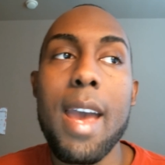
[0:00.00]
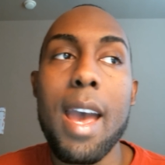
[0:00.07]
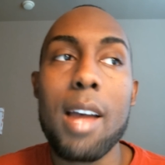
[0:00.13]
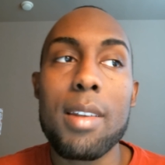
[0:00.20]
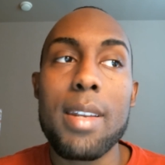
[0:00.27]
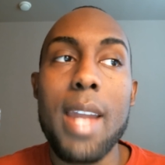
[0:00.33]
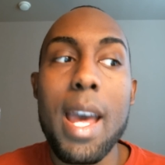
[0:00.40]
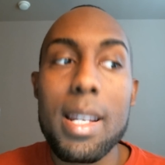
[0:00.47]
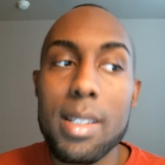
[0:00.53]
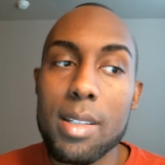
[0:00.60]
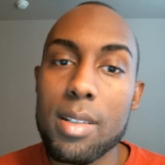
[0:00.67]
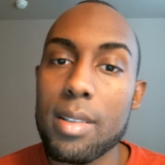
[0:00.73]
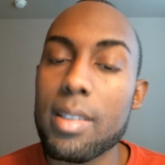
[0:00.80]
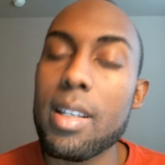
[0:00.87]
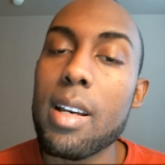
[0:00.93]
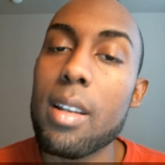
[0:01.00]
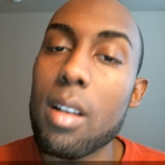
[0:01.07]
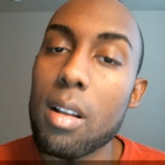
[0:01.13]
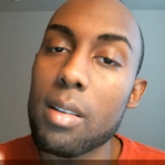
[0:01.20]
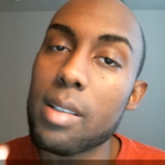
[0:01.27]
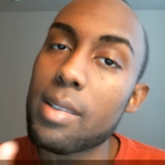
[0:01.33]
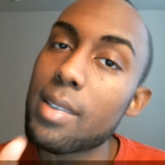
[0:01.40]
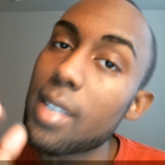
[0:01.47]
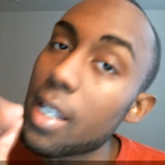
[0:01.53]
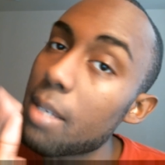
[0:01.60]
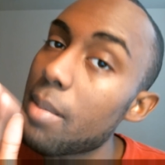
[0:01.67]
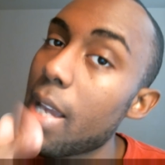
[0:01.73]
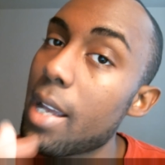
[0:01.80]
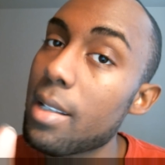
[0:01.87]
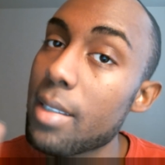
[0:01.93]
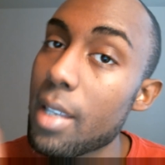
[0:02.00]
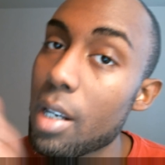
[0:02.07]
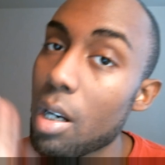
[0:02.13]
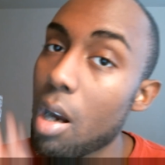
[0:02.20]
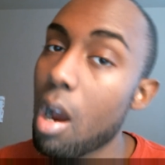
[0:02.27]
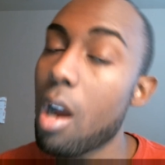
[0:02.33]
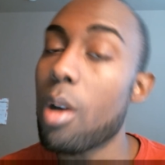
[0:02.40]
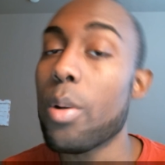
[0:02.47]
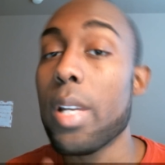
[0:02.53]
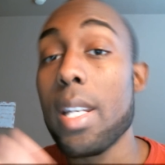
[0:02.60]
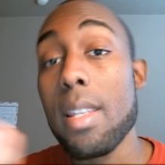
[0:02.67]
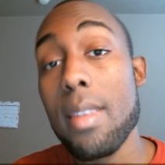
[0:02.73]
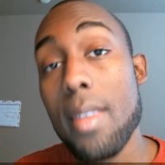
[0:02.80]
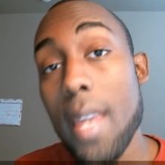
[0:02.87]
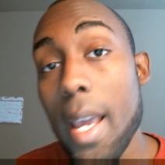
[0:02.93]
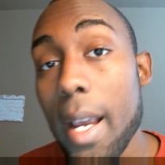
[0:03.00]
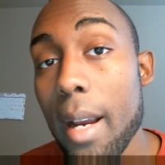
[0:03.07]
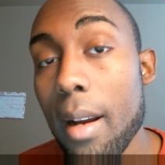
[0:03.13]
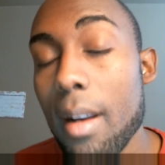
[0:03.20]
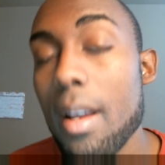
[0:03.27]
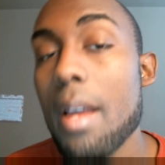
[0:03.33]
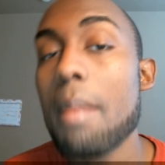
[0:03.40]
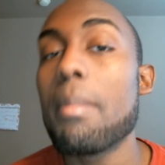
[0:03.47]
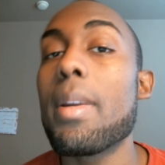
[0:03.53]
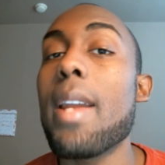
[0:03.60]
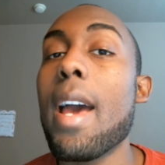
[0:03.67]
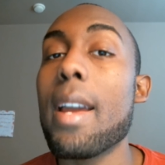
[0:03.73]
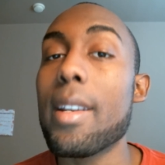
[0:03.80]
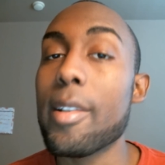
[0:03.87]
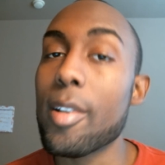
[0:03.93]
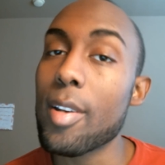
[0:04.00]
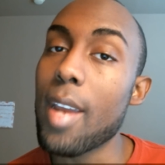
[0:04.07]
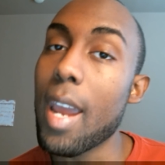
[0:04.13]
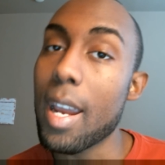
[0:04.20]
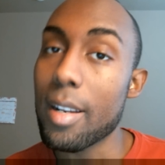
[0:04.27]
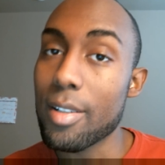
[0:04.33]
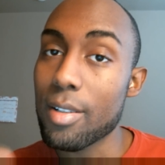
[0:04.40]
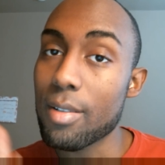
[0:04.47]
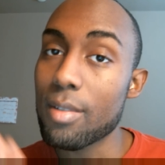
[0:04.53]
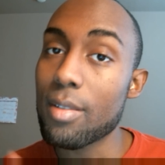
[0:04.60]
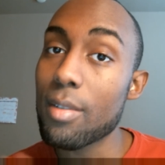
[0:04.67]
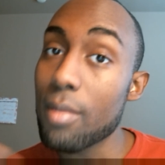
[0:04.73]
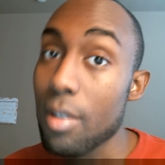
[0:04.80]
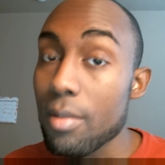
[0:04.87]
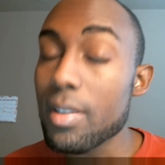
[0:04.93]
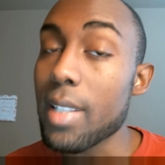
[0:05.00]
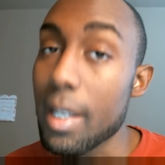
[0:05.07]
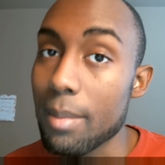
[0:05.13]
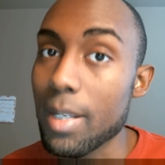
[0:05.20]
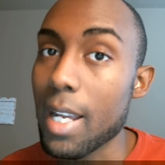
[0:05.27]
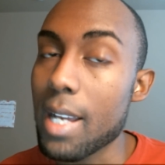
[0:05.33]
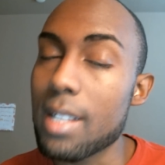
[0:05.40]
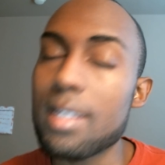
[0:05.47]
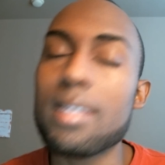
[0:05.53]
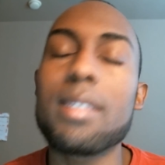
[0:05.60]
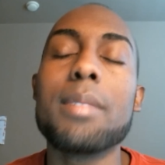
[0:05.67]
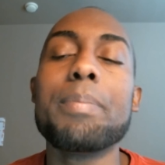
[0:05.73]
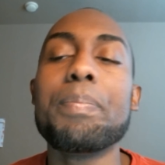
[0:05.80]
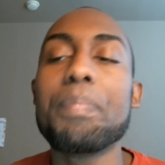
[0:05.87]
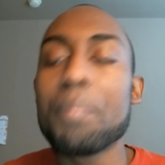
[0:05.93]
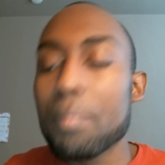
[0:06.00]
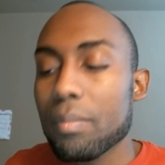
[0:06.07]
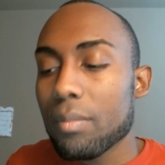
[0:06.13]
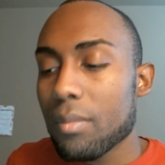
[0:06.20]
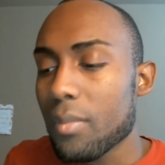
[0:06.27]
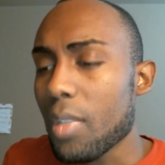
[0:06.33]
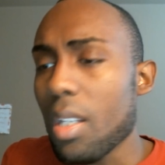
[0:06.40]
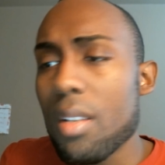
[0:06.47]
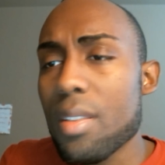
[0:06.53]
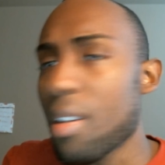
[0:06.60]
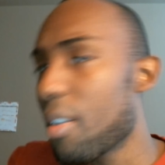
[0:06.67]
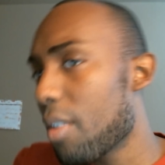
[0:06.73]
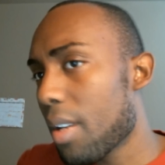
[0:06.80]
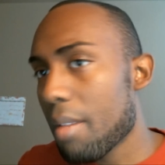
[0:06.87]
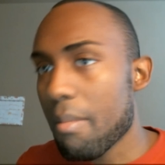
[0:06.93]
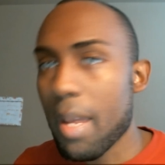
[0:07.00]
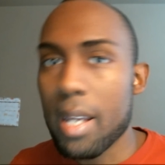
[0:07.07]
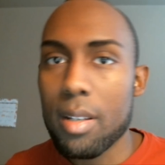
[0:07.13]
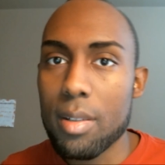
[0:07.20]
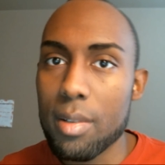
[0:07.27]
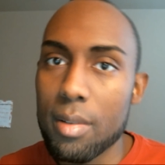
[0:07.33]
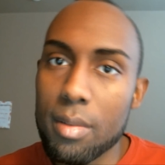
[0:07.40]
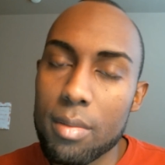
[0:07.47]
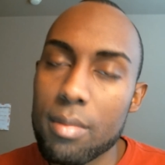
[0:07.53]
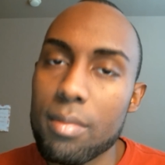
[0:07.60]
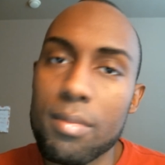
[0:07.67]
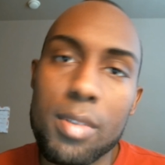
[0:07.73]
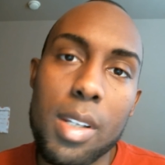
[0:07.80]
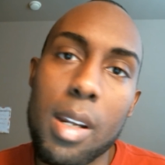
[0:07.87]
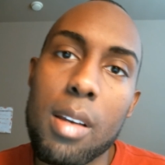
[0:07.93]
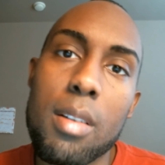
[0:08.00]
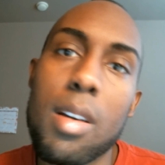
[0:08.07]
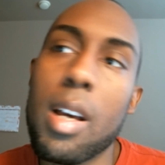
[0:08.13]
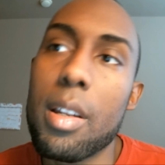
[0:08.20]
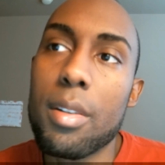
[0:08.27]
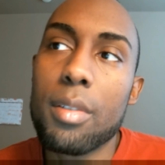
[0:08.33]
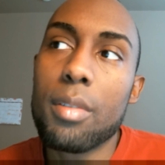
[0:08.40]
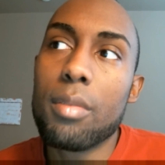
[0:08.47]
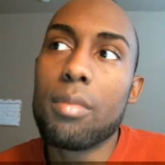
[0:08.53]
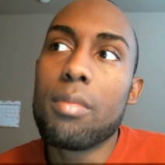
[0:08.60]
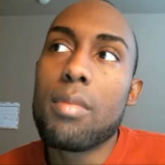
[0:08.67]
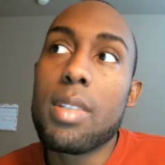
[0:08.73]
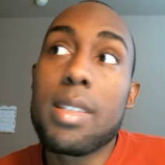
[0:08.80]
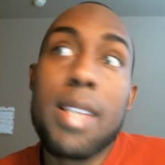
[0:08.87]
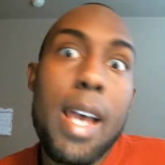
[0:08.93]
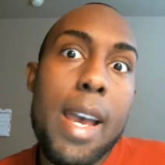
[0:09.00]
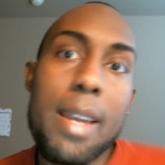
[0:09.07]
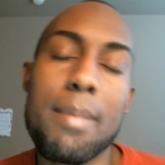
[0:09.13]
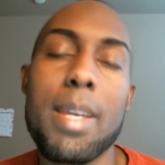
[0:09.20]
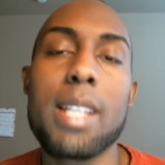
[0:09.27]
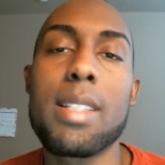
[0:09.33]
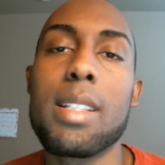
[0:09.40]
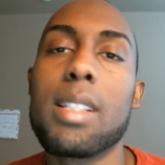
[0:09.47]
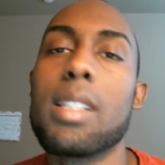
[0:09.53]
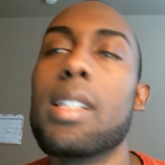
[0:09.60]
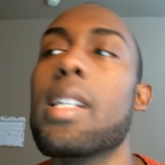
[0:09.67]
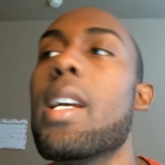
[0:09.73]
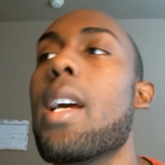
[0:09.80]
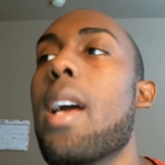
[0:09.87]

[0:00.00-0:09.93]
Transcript: how not to just cut on the seam lines that are already there, but how to create new seam lines. So you can make new, a new design basically.